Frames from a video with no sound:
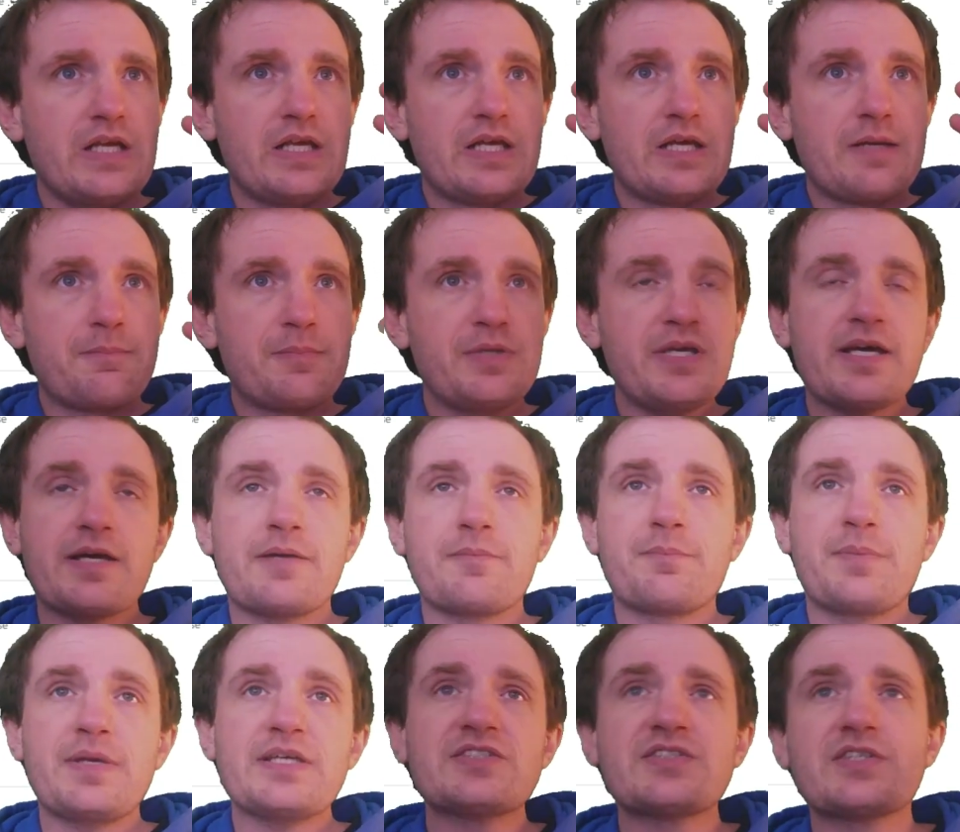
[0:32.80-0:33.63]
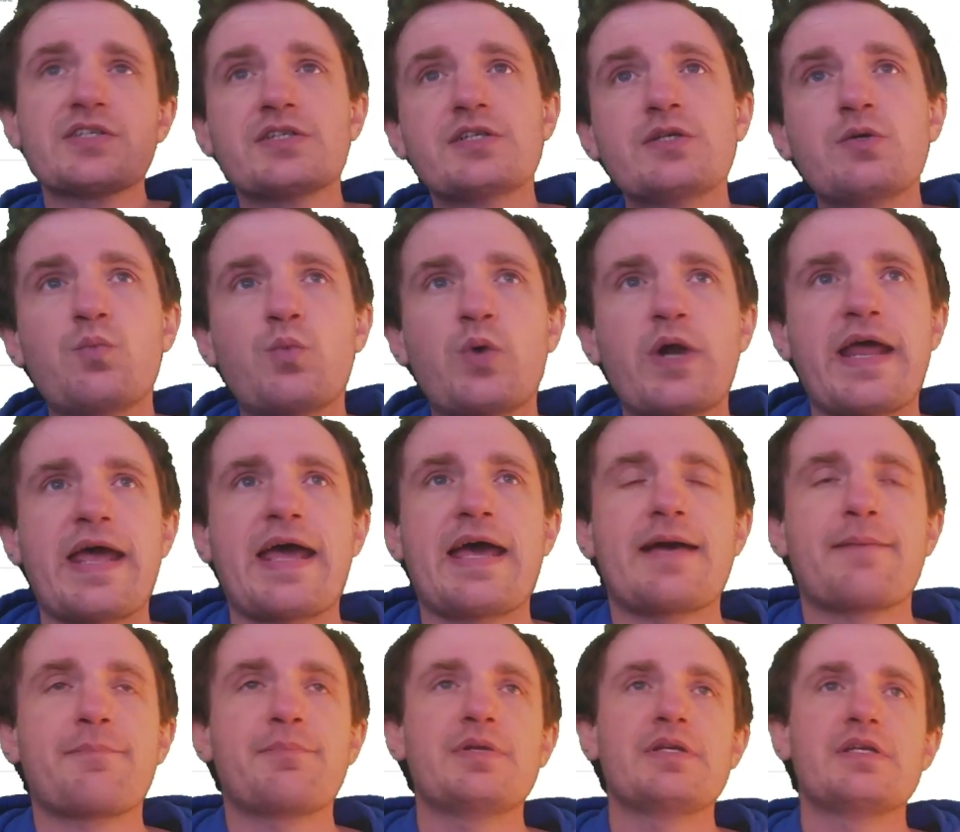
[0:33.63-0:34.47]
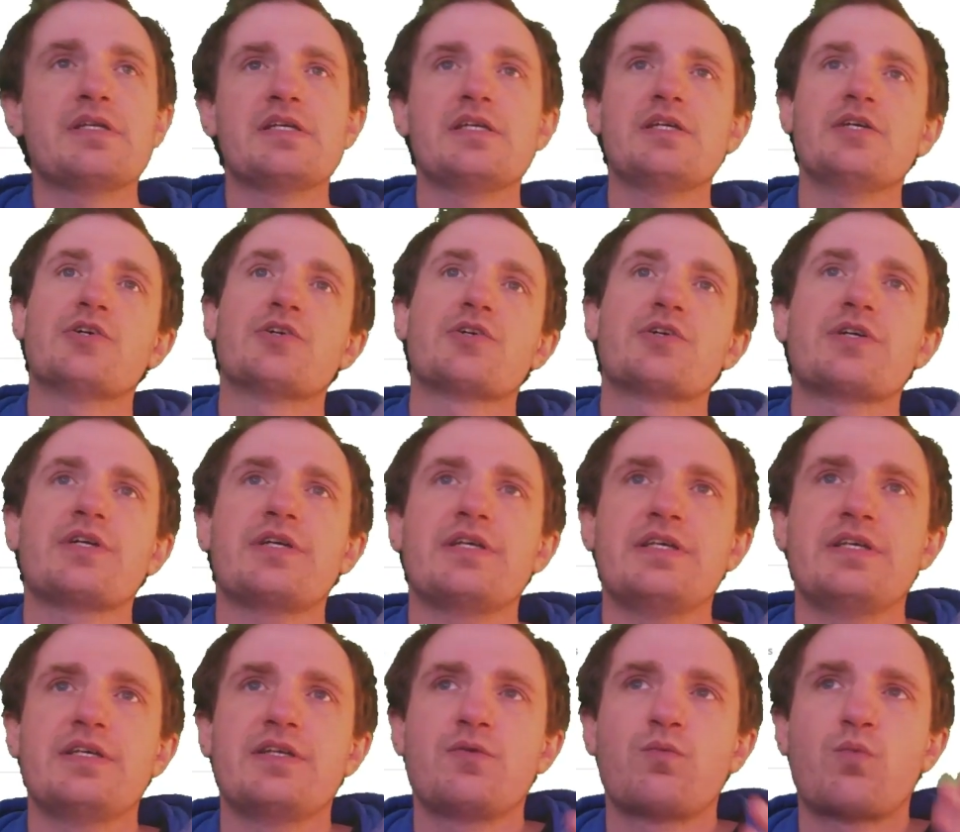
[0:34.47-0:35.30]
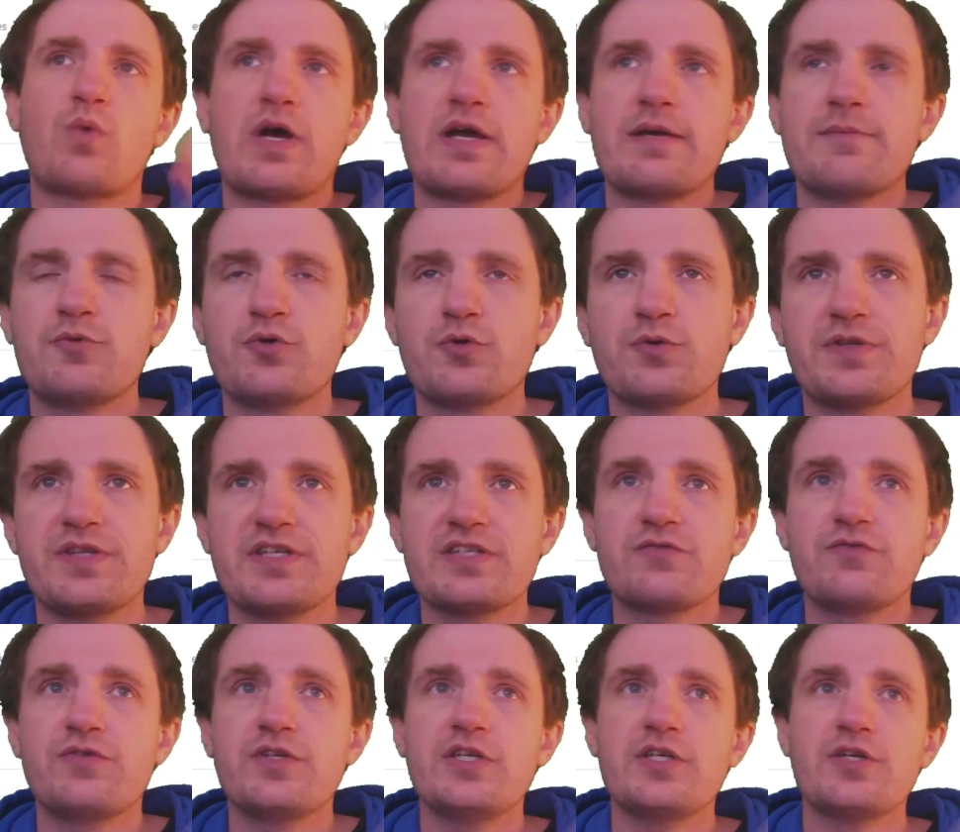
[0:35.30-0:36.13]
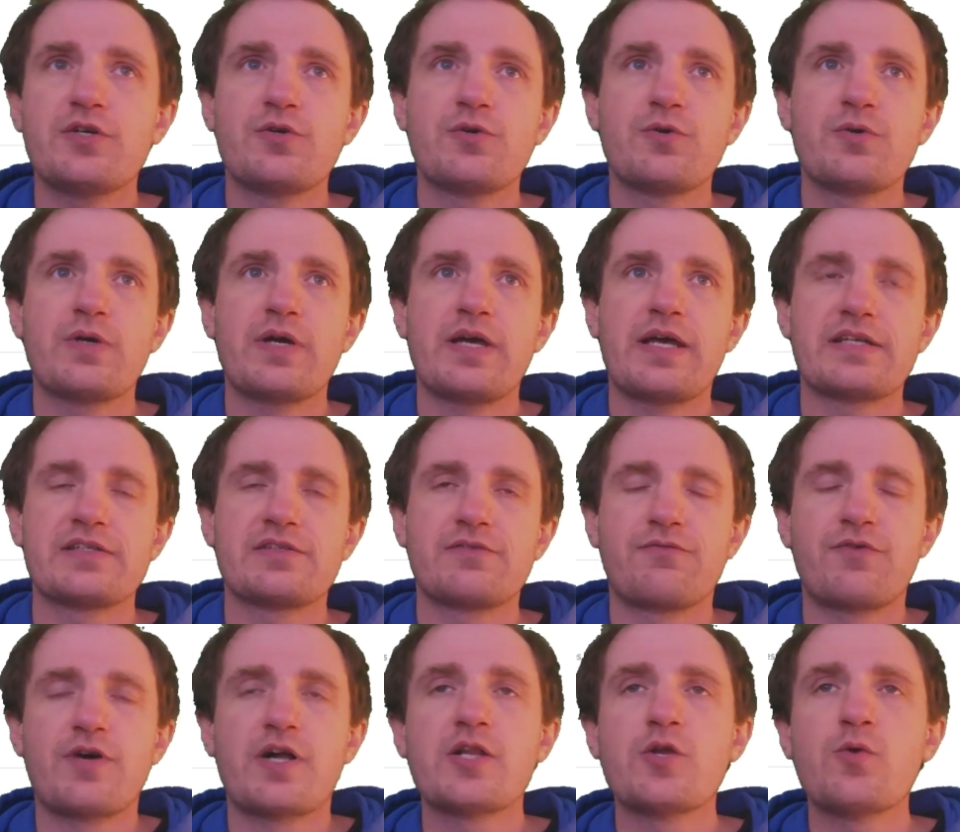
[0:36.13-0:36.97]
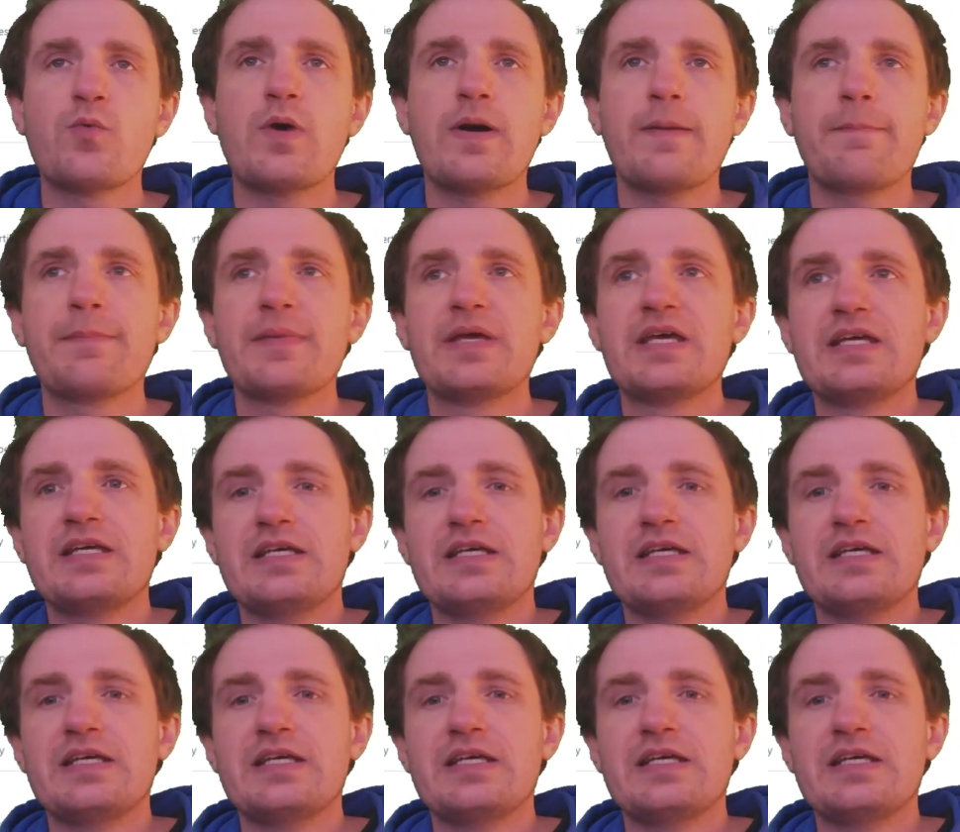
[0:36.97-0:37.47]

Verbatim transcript: but yeah, basically what happened here in why I'm doing this video as follow-up